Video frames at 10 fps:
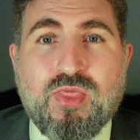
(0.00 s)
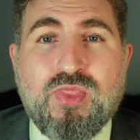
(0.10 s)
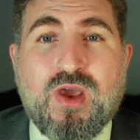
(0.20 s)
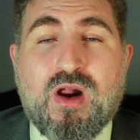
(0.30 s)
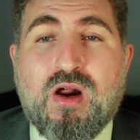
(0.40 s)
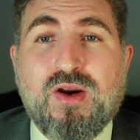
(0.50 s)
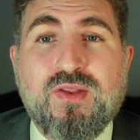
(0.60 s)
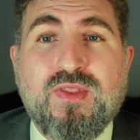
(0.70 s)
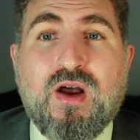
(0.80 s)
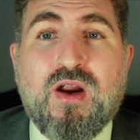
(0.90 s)
There
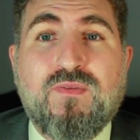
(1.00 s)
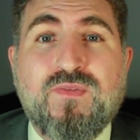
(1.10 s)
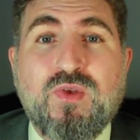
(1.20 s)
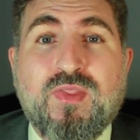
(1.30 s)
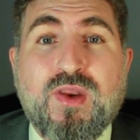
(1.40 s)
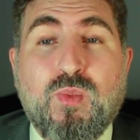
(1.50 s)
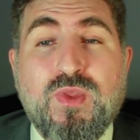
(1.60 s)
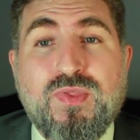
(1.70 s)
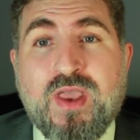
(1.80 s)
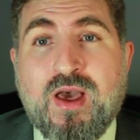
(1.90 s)
are a few other
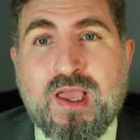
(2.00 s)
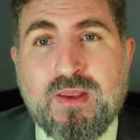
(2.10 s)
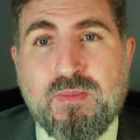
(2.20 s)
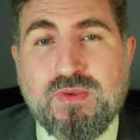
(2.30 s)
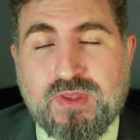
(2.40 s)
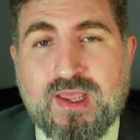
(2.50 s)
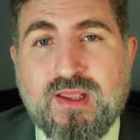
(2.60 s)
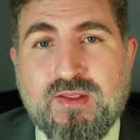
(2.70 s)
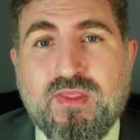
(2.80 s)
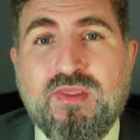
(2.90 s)
with time,
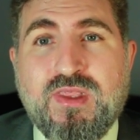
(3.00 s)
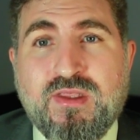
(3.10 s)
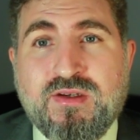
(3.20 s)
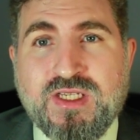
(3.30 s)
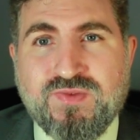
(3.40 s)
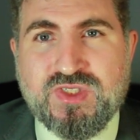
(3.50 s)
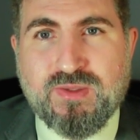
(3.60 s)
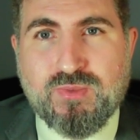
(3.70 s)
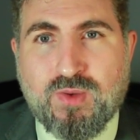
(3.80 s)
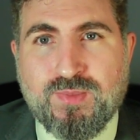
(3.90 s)
yeah, the
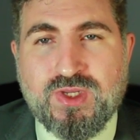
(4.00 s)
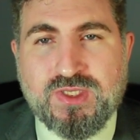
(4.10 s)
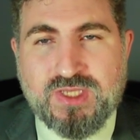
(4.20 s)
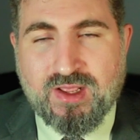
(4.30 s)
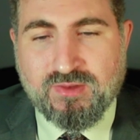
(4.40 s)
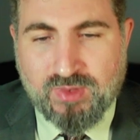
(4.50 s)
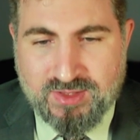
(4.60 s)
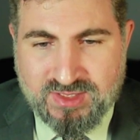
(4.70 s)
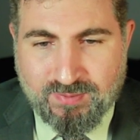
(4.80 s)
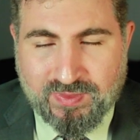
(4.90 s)
transverse abdominis and
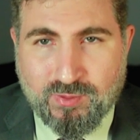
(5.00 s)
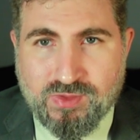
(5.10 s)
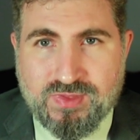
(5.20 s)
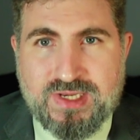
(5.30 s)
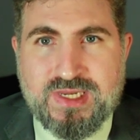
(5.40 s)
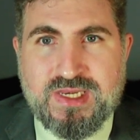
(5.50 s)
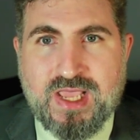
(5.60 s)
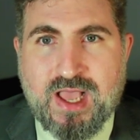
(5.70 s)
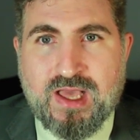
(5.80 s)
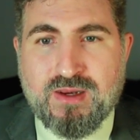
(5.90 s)
there's something called the
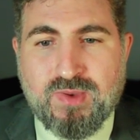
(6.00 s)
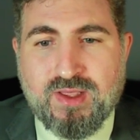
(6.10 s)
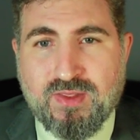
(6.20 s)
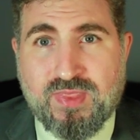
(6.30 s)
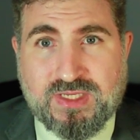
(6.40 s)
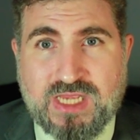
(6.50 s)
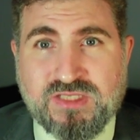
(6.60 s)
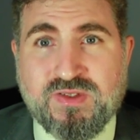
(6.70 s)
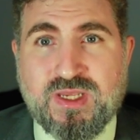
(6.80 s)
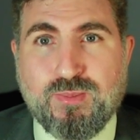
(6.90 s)
linea alba. The
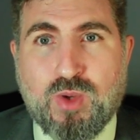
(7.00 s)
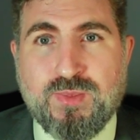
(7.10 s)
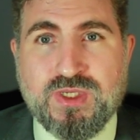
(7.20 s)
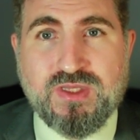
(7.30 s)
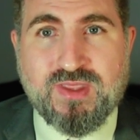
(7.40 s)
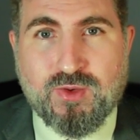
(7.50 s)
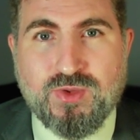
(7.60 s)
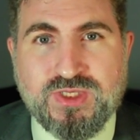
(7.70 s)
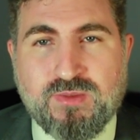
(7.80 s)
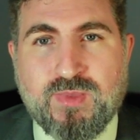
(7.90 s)
transverse abdominis, the
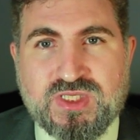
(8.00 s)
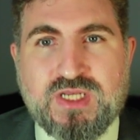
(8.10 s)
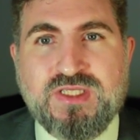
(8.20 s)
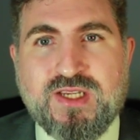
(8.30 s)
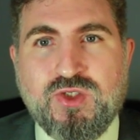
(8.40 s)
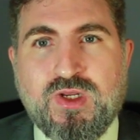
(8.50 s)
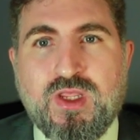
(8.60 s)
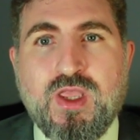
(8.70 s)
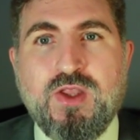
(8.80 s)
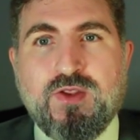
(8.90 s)
corset muscle, is
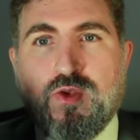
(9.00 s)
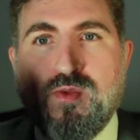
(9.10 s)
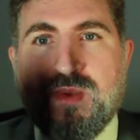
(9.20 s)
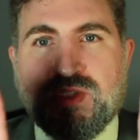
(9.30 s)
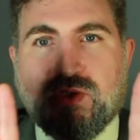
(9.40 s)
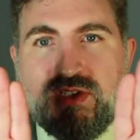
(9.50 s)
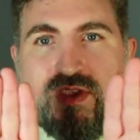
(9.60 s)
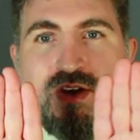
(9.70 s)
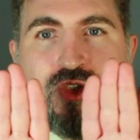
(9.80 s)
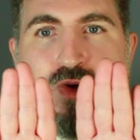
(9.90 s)
actually two muscles
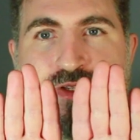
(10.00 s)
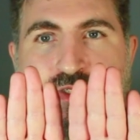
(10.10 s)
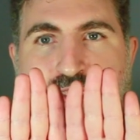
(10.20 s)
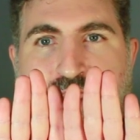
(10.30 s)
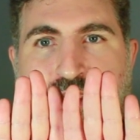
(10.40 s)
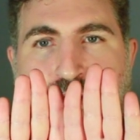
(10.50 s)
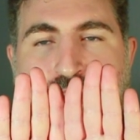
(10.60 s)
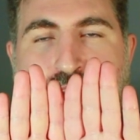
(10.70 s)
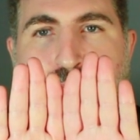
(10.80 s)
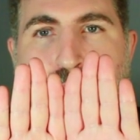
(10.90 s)
that are joined together
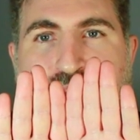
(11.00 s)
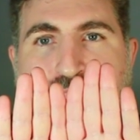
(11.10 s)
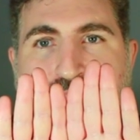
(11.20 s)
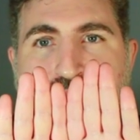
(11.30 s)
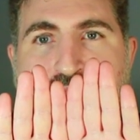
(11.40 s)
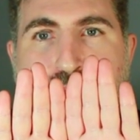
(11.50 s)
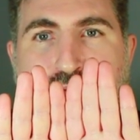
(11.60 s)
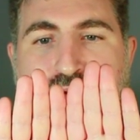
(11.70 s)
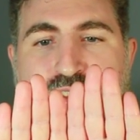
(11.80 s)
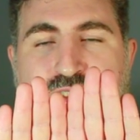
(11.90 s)
by a
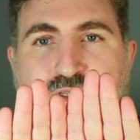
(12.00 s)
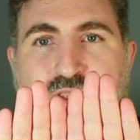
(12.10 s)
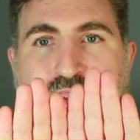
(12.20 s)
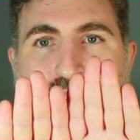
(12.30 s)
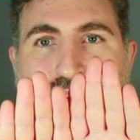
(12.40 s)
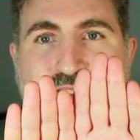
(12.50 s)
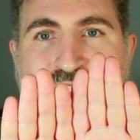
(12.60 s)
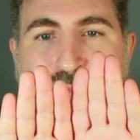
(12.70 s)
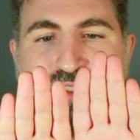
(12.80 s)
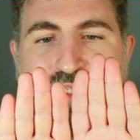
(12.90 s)
fibrous
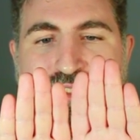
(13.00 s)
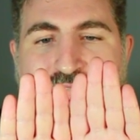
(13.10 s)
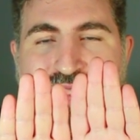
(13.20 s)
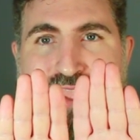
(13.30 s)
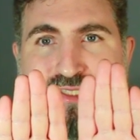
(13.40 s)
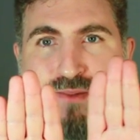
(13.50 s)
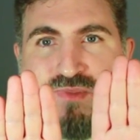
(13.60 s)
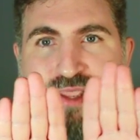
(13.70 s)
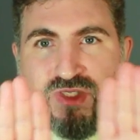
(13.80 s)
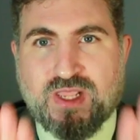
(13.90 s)
substance, and that
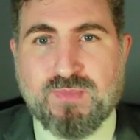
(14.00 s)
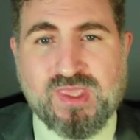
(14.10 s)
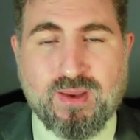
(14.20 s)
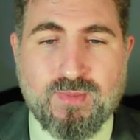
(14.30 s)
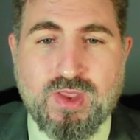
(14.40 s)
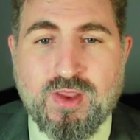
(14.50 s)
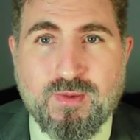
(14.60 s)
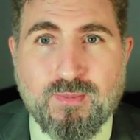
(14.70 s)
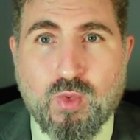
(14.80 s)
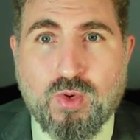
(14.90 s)
sometimes can become
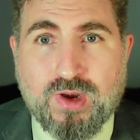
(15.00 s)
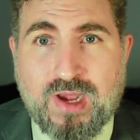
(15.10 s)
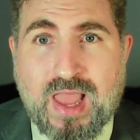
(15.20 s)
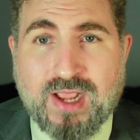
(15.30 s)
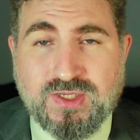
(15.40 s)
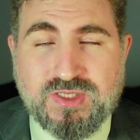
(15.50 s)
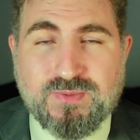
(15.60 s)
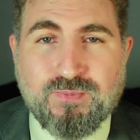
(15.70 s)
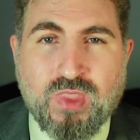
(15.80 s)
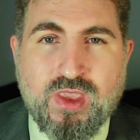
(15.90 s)
more
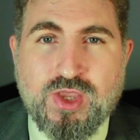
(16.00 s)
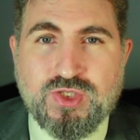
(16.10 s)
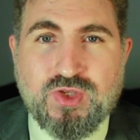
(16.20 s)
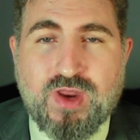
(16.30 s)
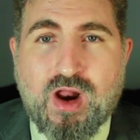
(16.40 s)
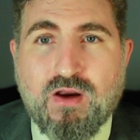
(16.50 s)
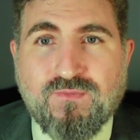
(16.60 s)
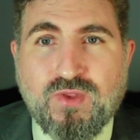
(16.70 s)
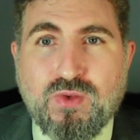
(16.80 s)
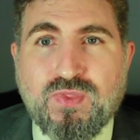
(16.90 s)
laxed. So there are
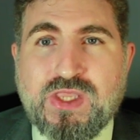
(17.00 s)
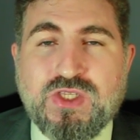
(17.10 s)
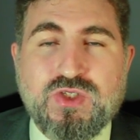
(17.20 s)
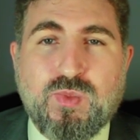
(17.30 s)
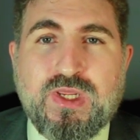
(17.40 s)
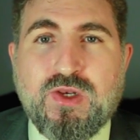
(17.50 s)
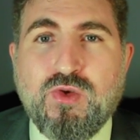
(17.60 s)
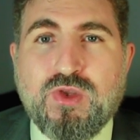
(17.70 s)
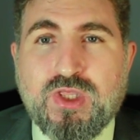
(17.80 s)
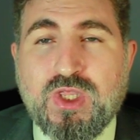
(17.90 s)
a few things we
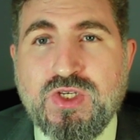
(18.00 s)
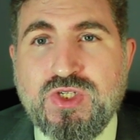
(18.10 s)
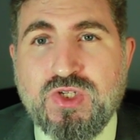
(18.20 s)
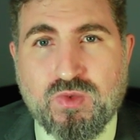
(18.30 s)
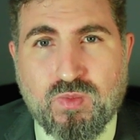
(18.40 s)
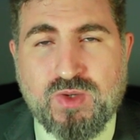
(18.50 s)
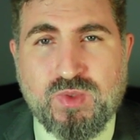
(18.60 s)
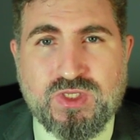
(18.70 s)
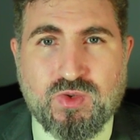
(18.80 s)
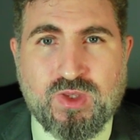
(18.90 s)
look into
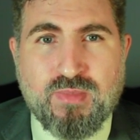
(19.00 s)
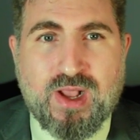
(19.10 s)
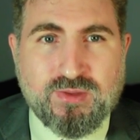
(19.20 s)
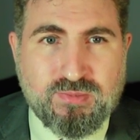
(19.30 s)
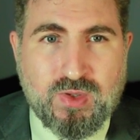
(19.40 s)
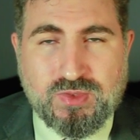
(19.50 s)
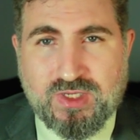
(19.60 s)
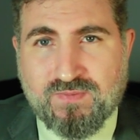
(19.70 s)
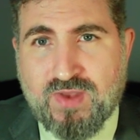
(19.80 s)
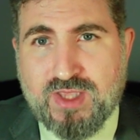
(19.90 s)
when we talk about
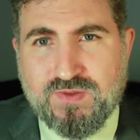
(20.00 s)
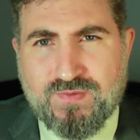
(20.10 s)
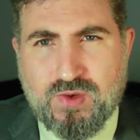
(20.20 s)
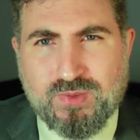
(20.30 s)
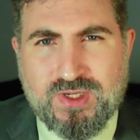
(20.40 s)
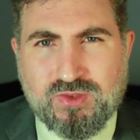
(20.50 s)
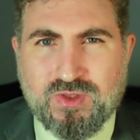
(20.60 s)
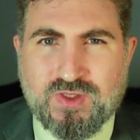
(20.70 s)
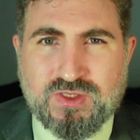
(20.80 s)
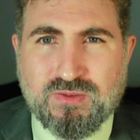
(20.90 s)
bloating. First of all, we need
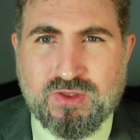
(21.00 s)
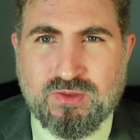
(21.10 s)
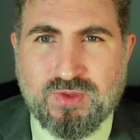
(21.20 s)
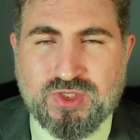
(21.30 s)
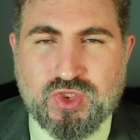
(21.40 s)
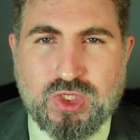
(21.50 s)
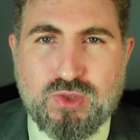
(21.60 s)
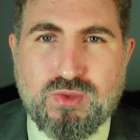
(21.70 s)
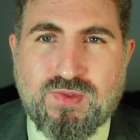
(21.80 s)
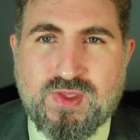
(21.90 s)
to
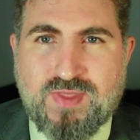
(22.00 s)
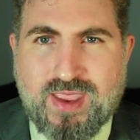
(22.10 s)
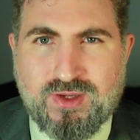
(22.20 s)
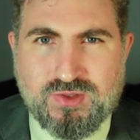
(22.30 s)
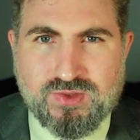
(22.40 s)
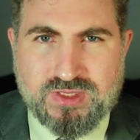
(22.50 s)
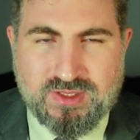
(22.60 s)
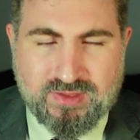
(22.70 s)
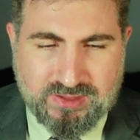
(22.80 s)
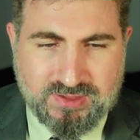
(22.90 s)
exclude the
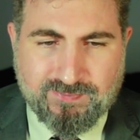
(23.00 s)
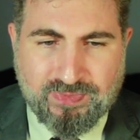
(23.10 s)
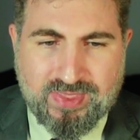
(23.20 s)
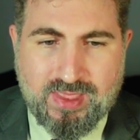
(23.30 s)
dangerous things.